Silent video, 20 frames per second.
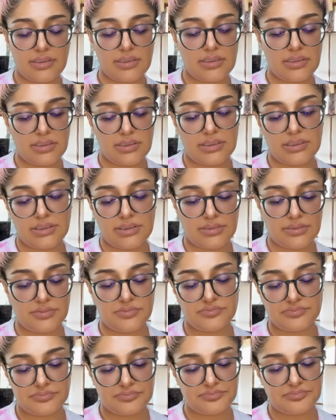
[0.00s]

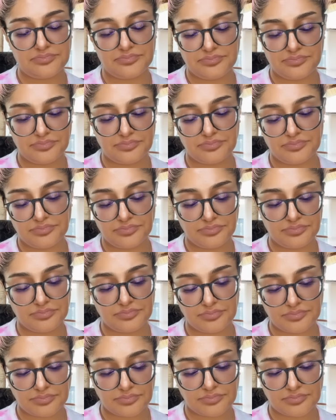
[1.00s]

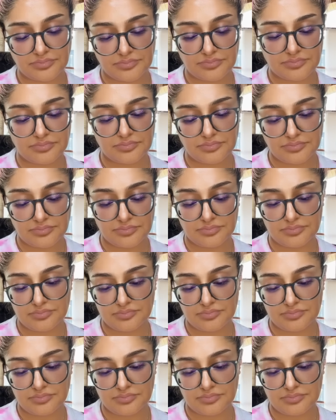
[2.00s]
Nobody speaks.